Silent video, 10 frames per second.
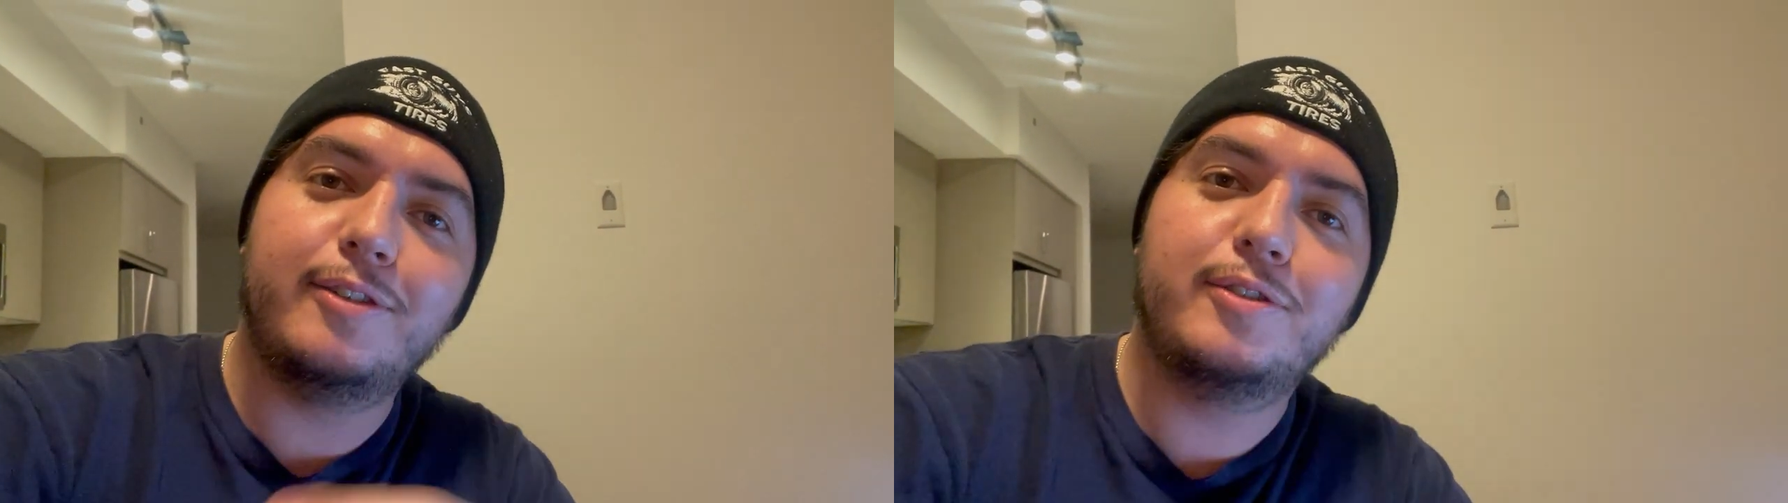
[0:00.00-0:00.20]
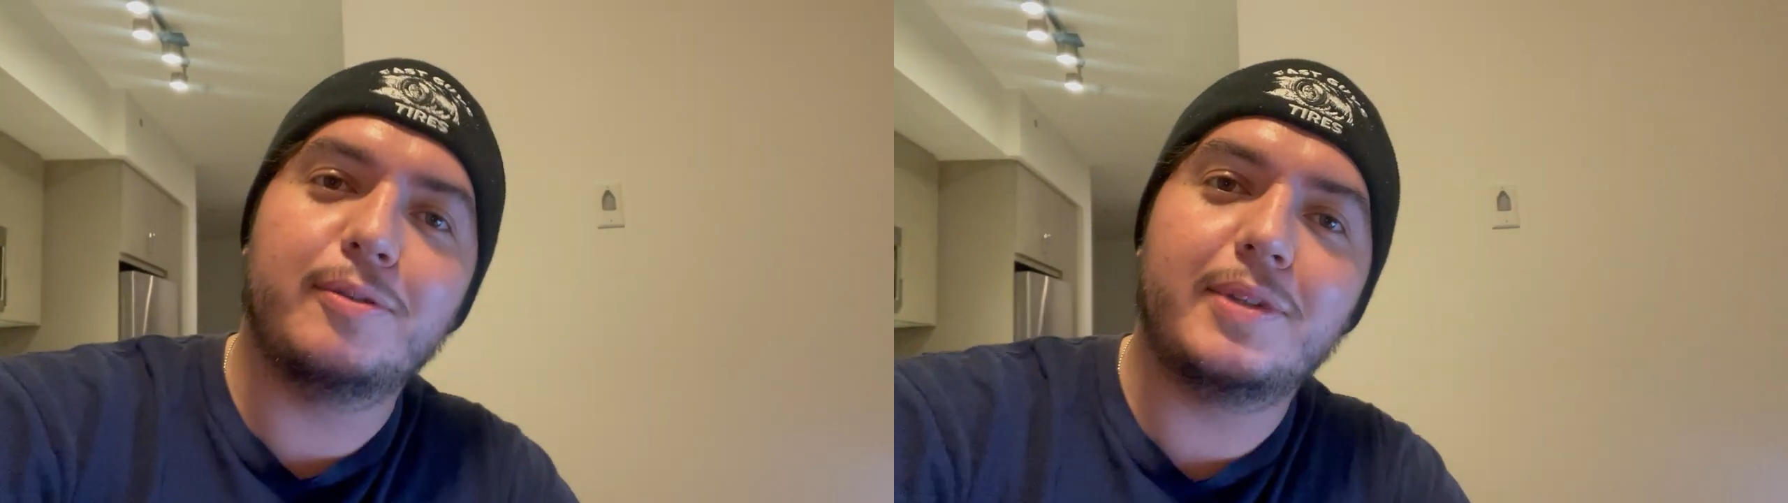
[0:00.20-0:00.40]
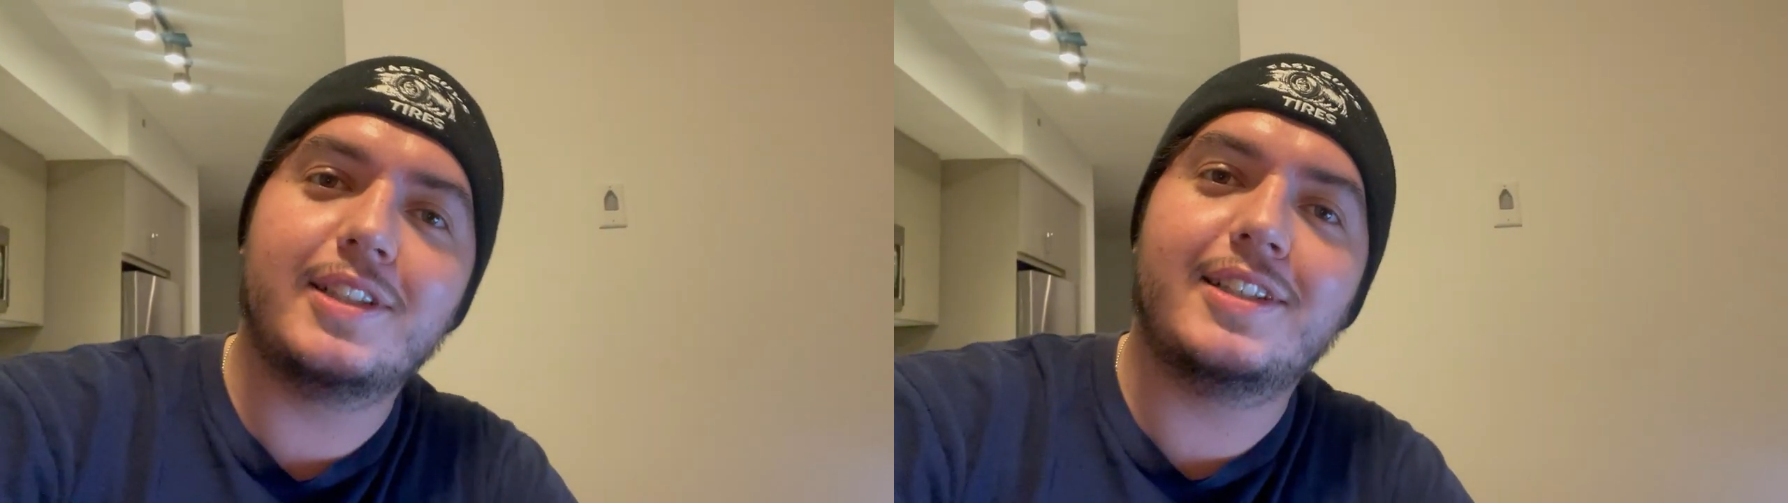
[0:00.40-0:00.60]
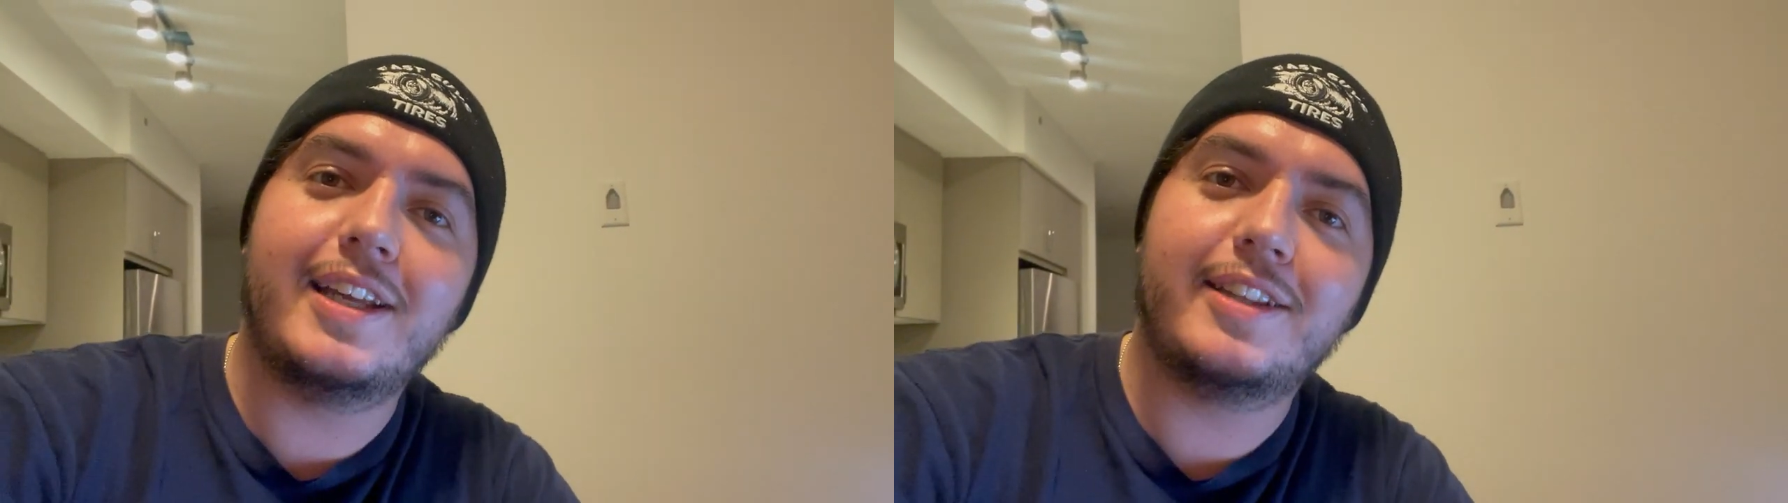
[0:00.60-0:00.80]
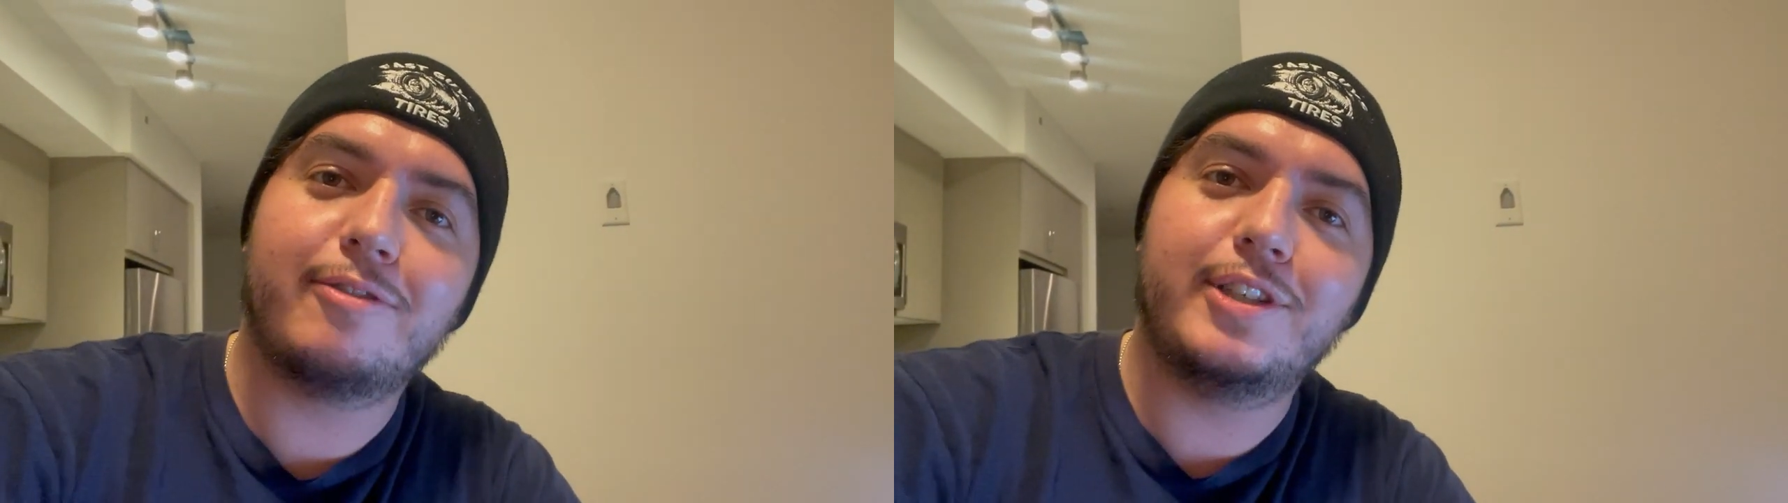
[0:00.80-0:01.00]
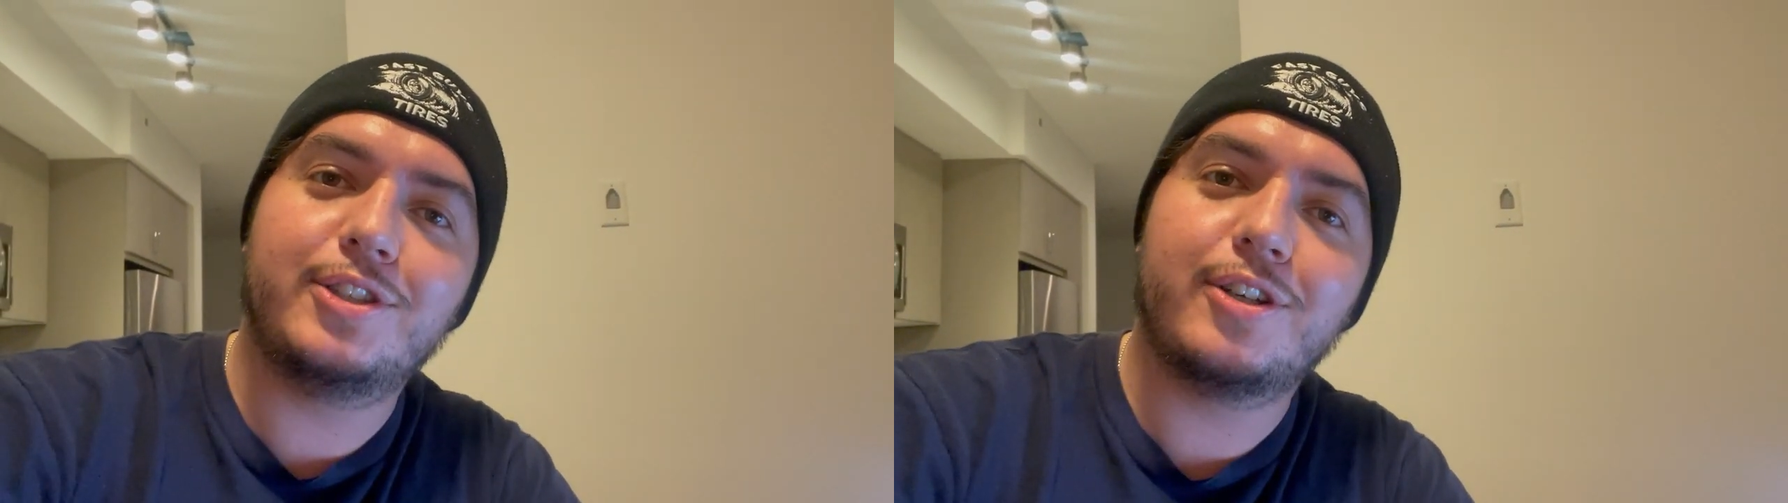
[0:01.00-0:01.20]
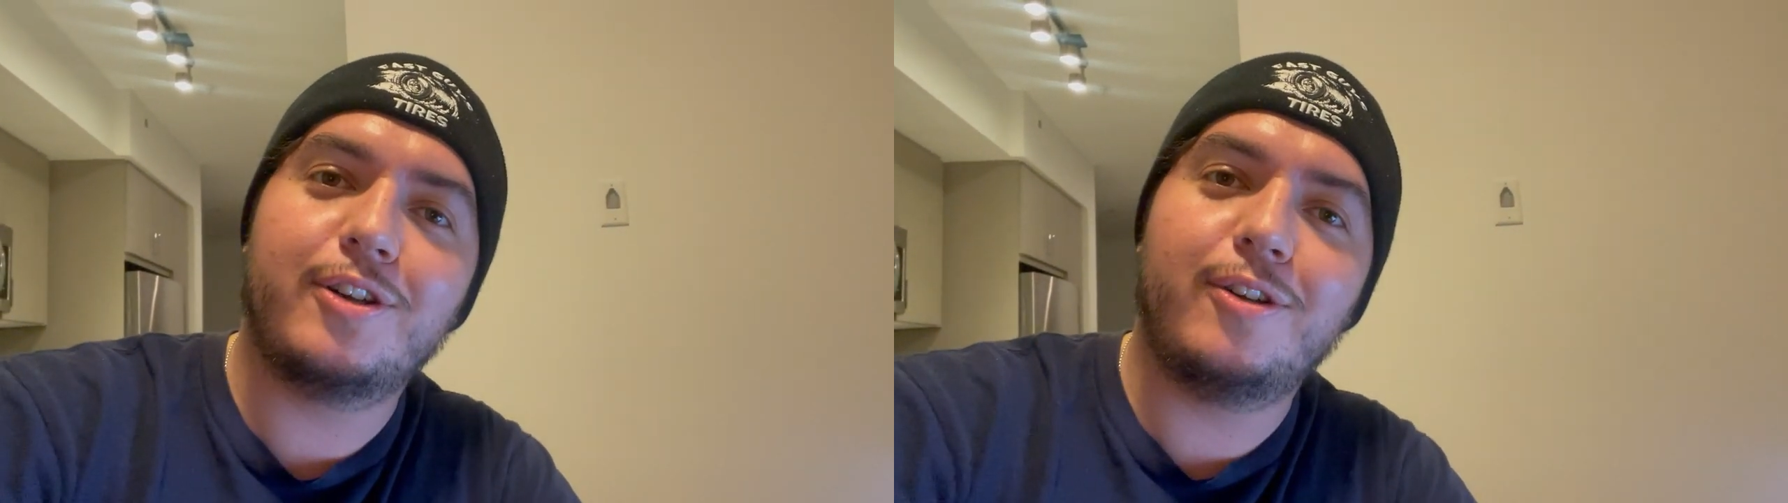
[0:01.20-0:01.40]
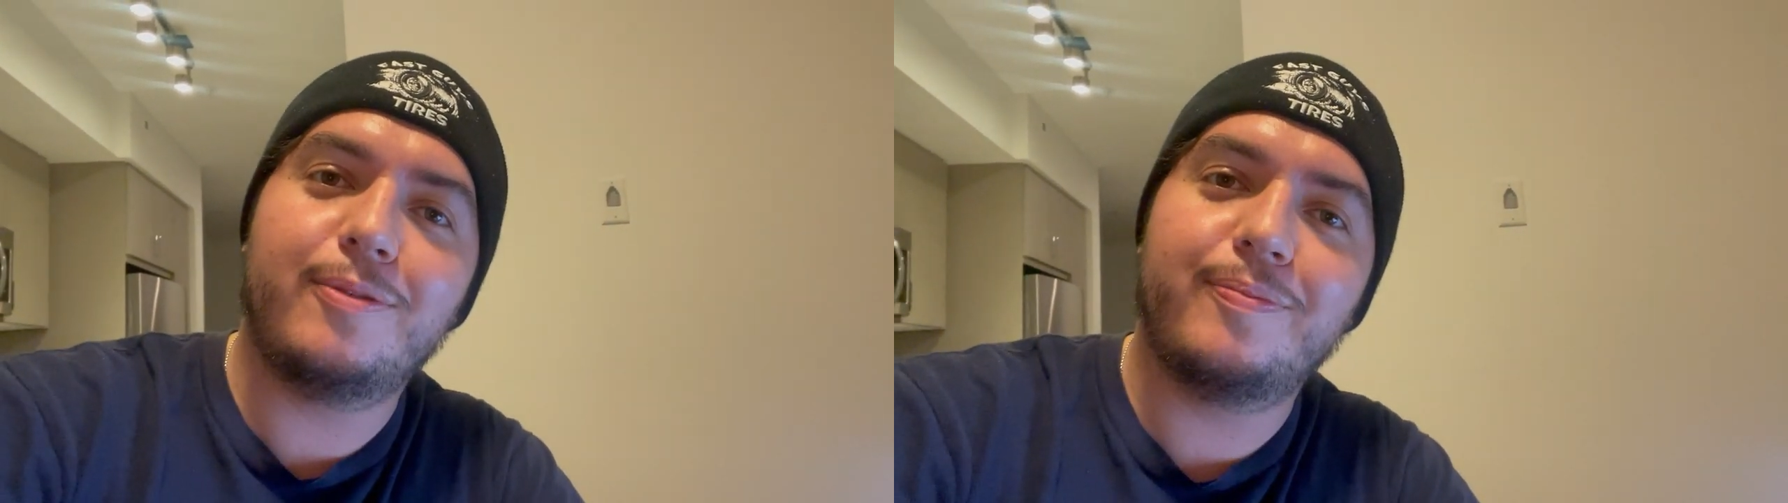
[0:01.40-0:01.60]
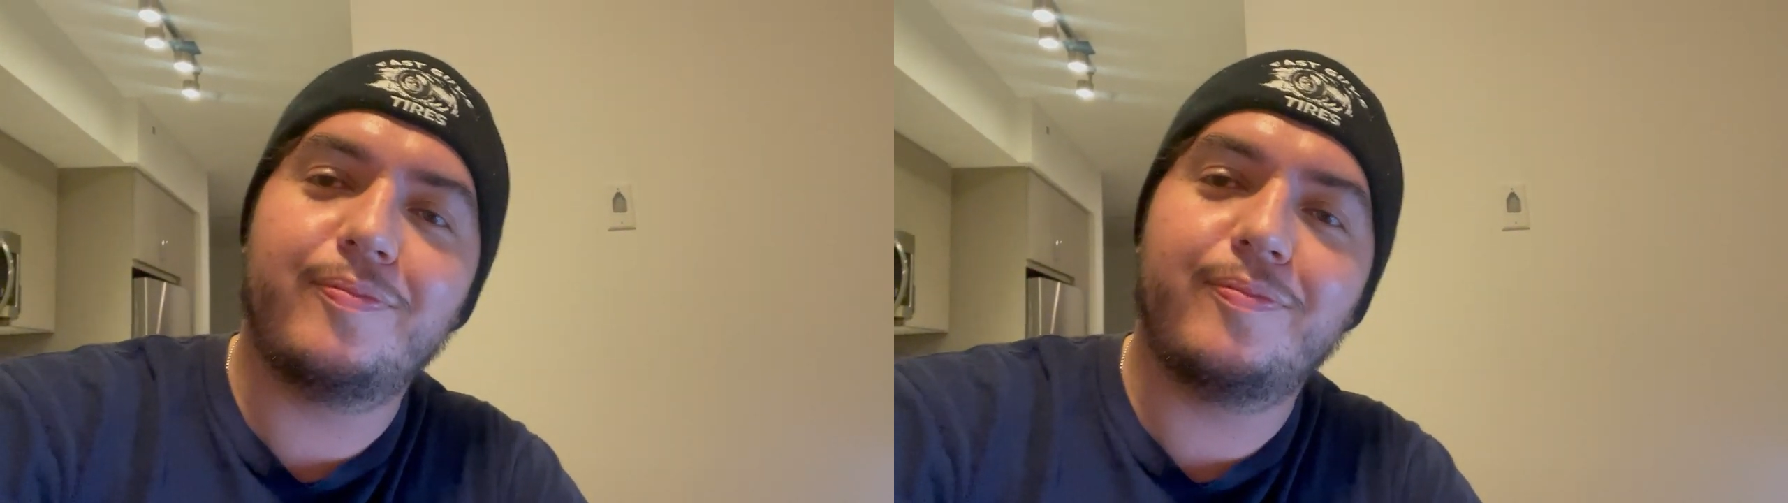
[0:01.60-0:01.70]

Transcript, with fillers: do something today to reach your goal.